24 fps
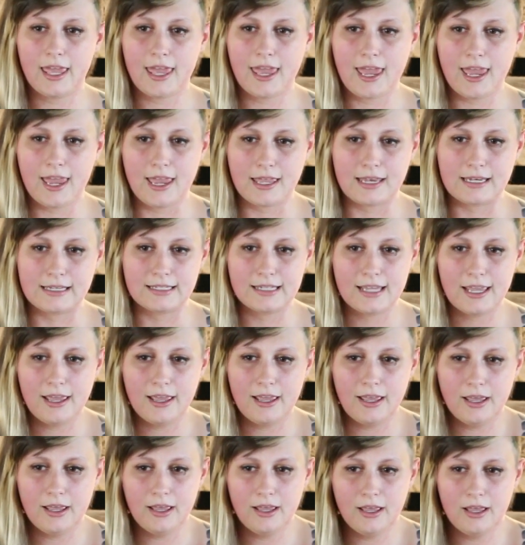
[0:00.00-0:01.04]
And
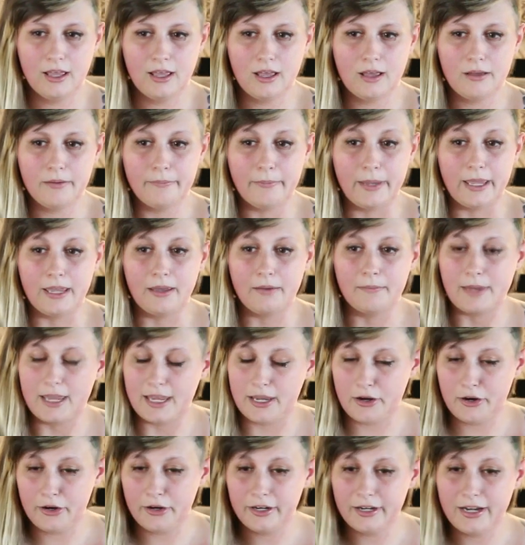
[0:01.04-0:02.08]
my
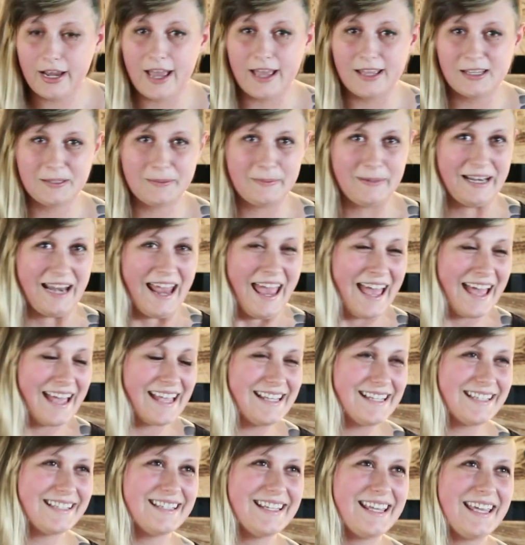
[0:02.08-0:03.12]
current husband
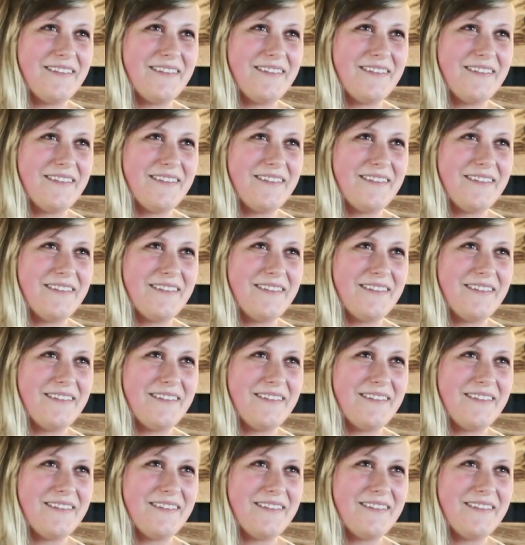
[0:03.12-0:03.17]
has